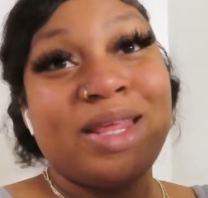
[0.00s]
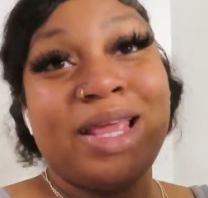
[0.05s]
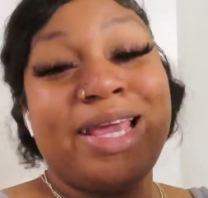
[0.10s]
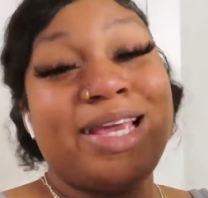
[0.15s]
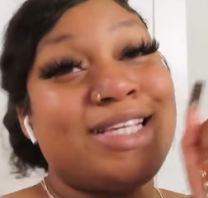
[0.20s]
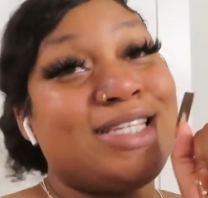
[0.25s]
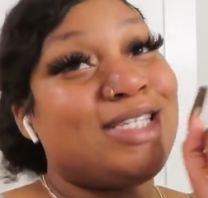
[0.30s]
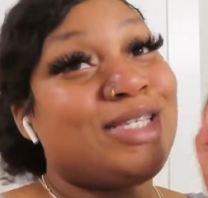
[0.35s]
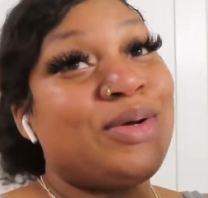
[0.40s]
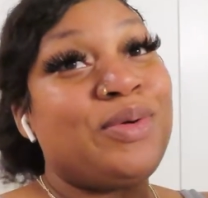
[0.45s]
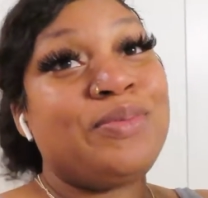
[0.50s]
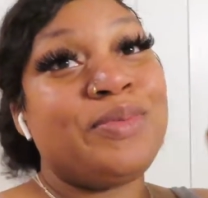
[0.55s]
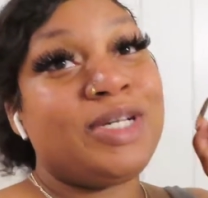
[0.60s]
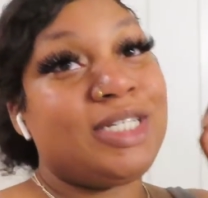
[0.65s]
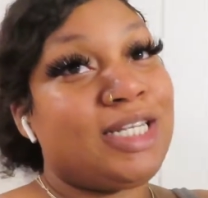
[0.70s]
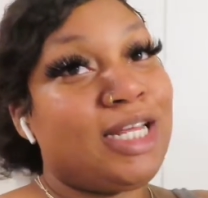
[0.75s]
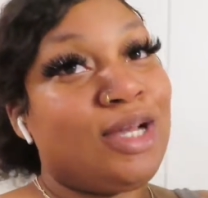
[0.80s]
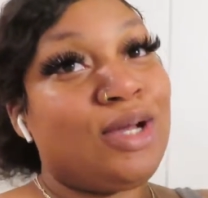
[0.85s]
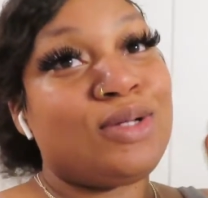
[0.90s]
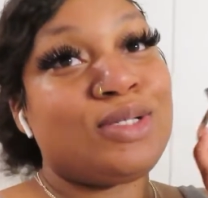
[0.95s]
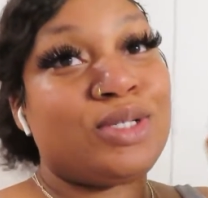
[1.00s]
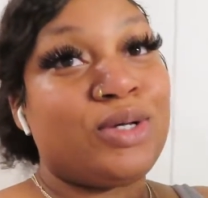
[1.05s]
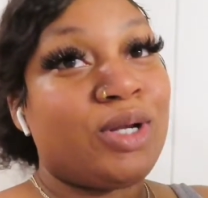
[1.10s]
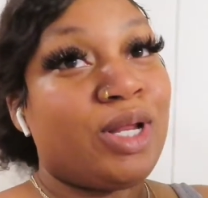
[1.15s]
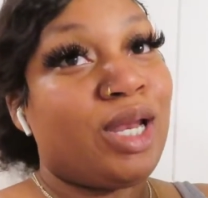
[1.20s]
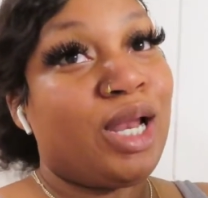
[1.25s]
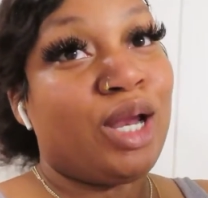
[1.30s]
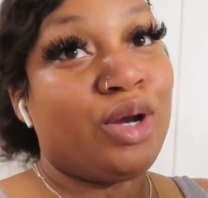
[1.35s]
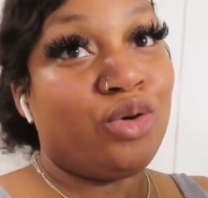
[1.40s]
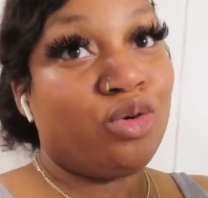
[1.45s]
It's so much that goes on
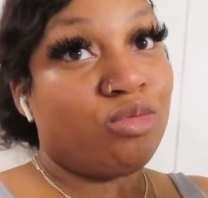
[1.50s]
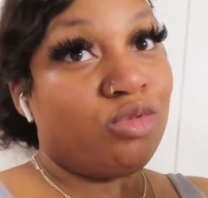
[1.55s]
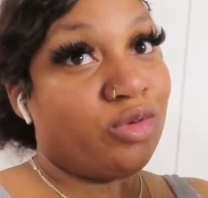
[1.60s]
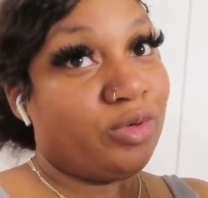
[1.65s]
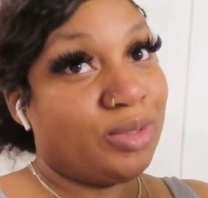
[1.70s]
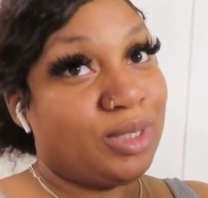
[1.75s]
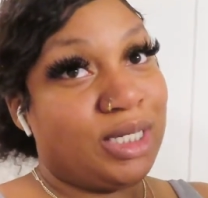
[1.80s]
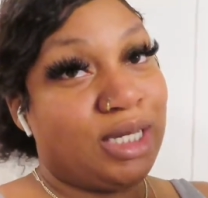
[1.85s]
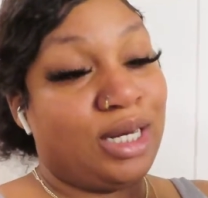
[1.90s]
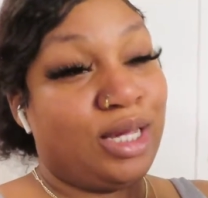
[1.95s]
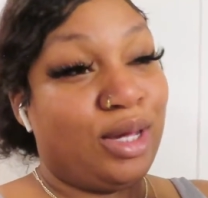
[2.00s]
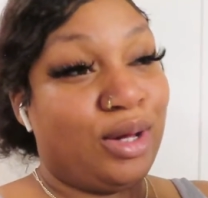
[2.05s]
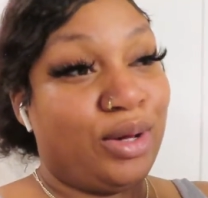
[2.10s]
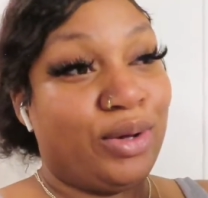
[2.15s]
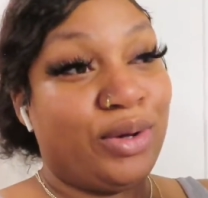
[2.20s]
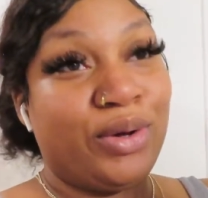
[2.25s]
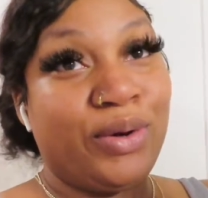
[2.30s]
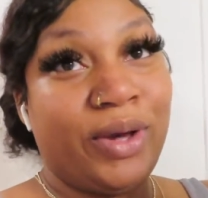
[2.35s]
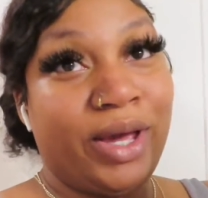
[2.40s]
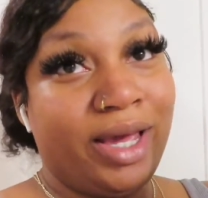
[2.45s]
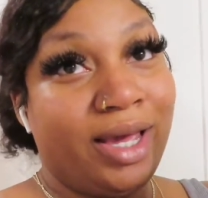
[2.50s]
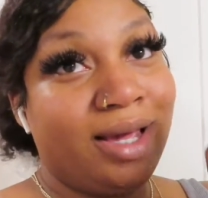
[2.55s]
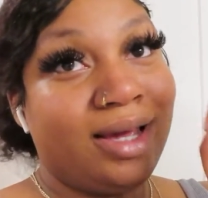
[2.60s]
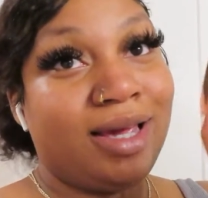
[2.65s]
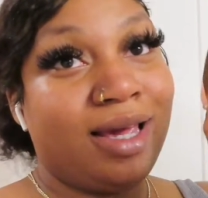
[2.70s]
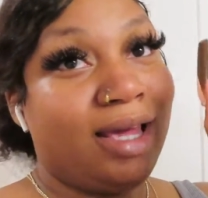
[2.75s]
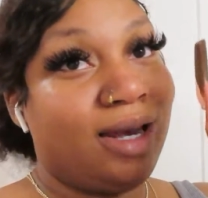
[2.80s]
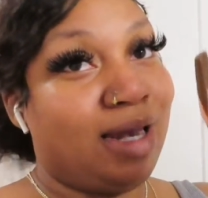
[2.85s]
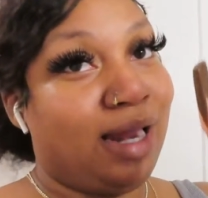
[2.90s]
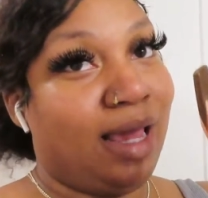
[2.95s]
in our normal routine, y'all.
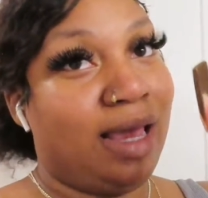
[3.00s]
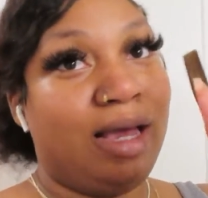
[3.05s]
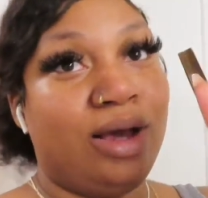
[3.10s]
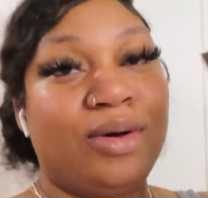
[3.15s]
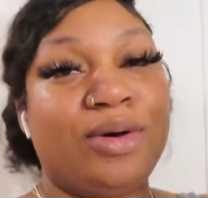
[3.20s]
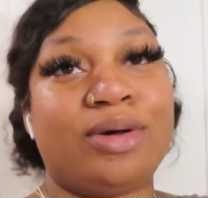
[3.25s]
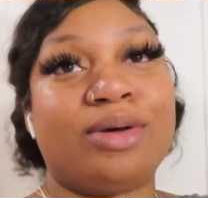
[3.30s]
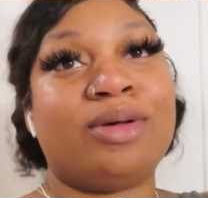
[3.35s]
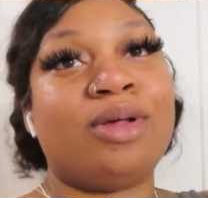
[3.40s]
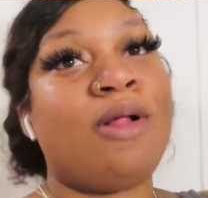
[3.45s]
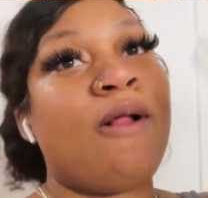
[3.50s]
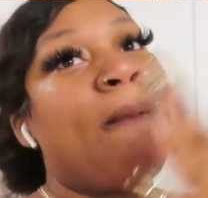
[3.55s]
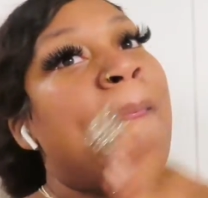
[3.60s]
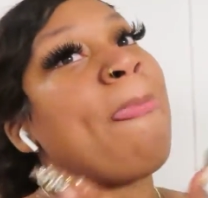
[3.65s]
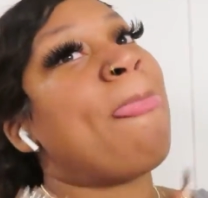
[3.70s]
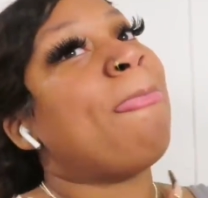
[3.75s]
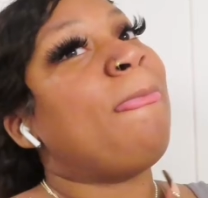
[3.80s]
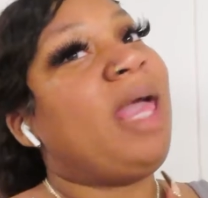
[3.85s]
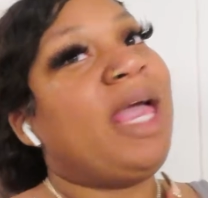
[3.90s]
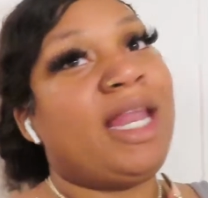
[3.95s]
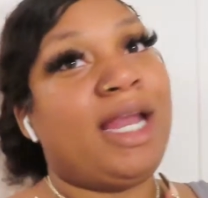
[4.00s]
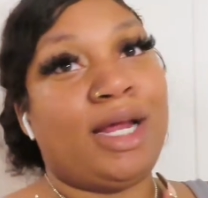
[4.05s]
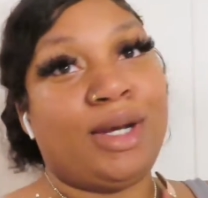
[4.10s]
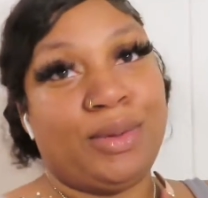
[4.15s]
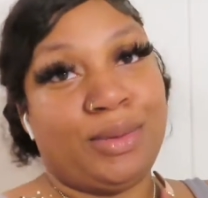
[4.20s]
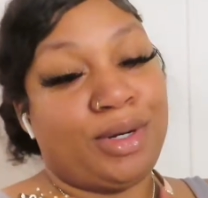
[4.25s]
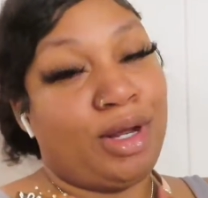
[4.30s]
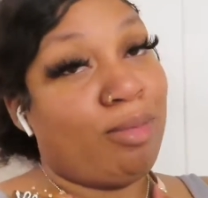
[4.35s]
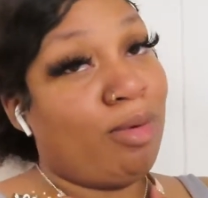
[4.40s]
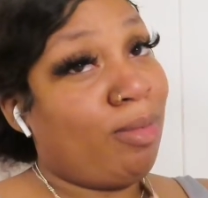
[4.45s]
Okay, at night. Ugh. And I
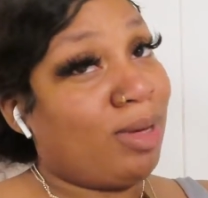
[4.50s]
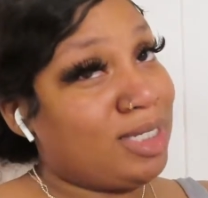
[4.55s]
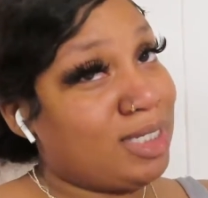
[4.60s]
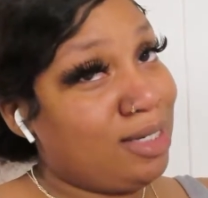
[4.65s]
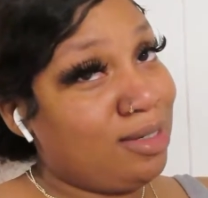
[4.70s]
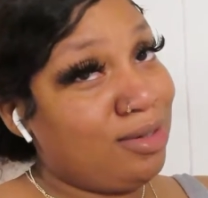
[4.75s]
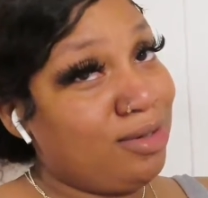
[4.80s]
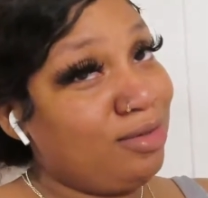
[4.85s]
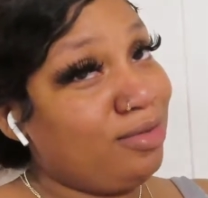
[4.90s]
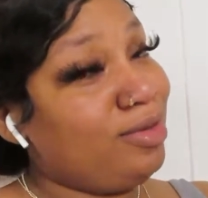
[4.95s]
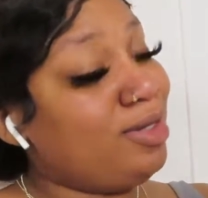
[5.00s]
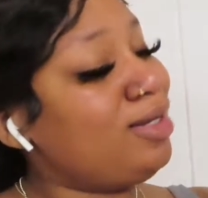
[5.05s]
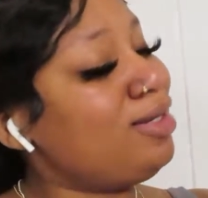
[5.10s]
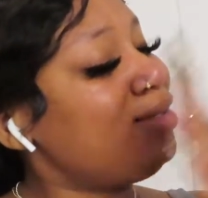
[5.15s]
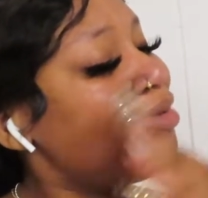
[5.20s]
do it all by myself.